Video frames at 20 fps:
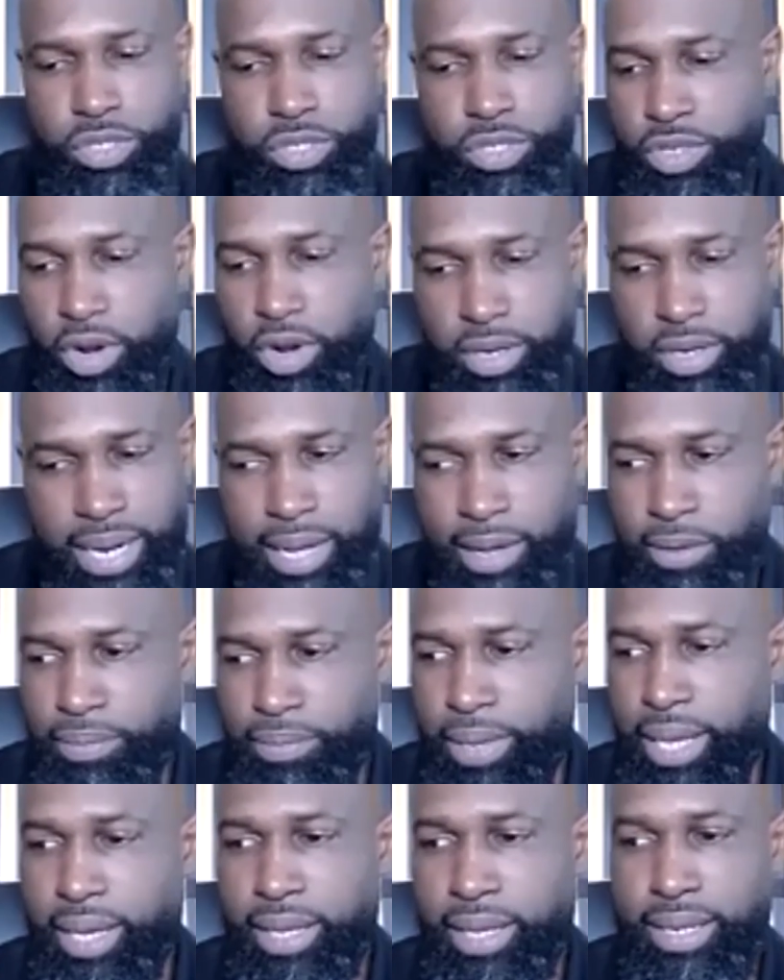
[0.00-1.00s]
starting out,
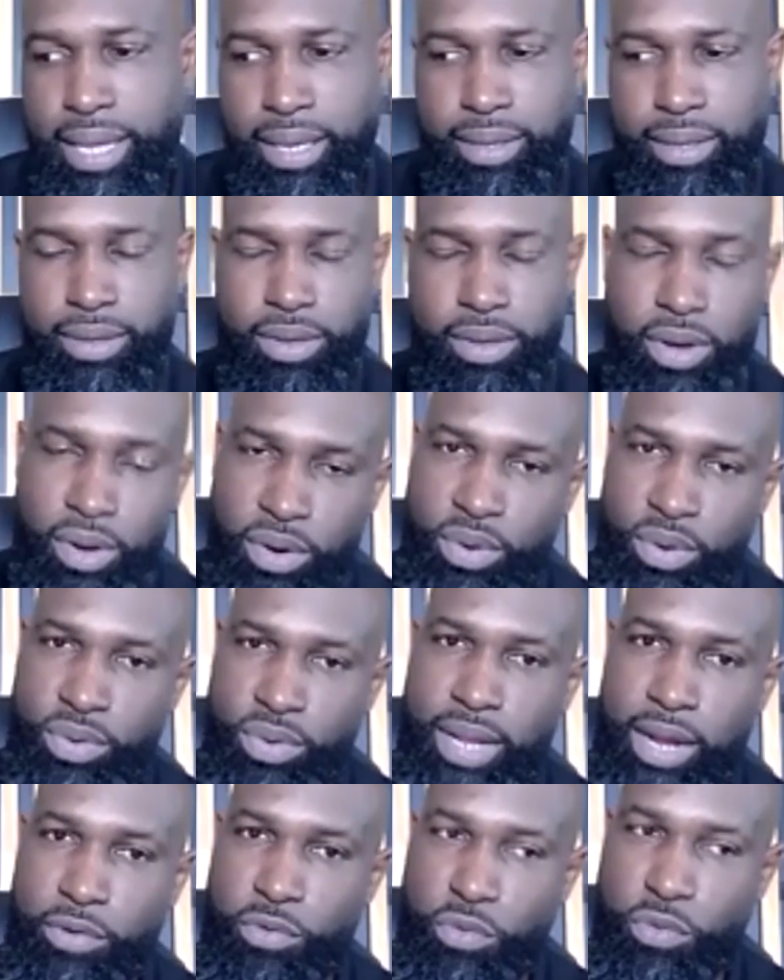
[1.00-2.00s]
man, like yo,
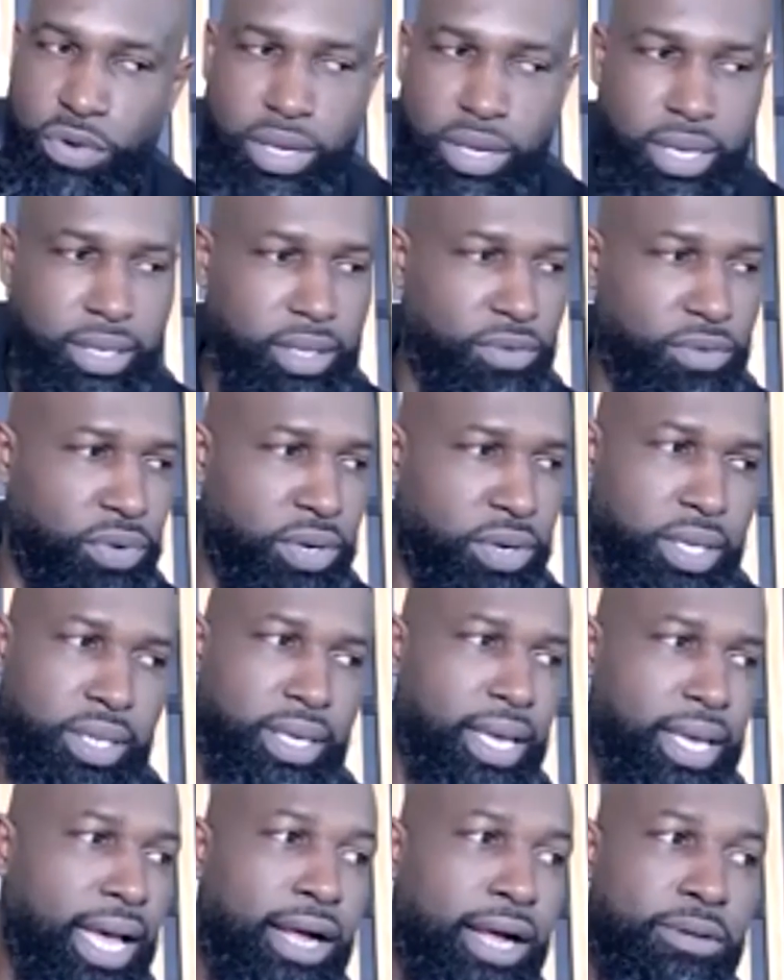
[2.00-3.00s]
that really,
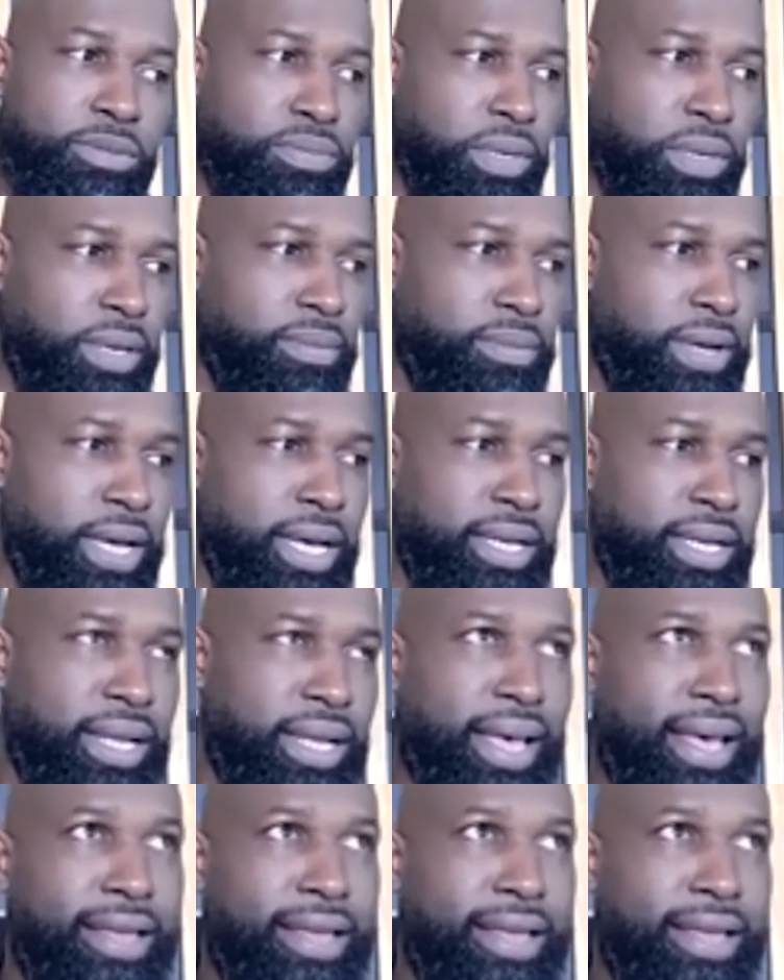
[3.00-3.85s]
really helped me, man. And